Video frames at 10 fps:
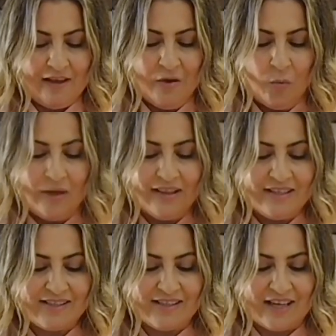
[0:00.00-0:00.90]
What
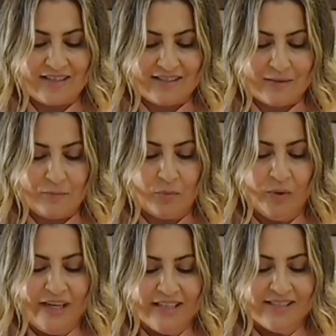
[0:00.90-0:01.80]
this does is it
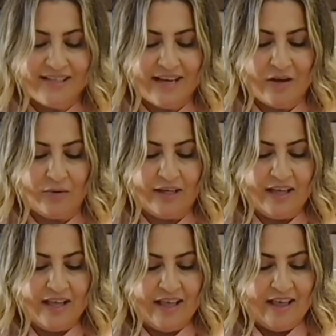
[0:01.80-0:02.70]
breaks down
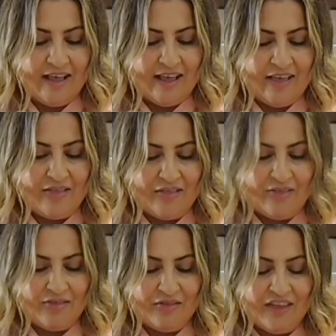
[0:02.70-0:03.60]

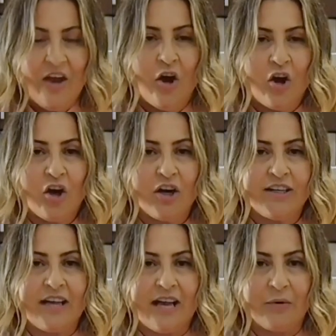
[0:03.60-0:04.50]
the hard
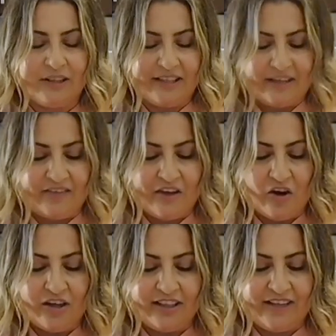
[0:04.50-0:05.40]
outer layer, the
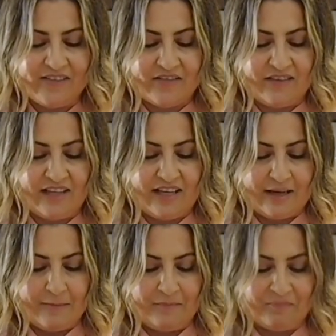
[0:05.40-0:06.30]
hard leaves of the
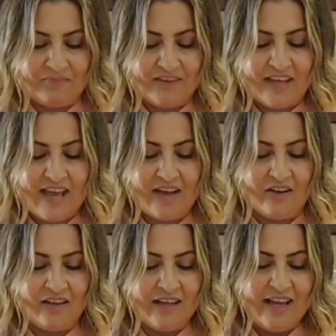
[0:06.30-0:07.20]

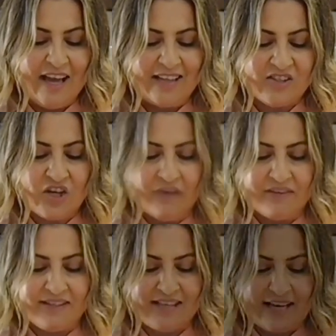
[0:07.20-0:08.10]
kale, and
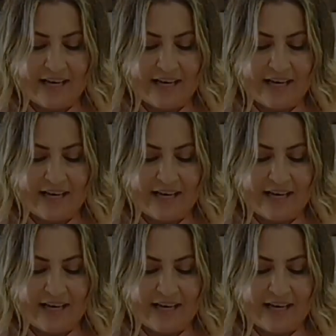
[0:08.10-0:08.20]
softens that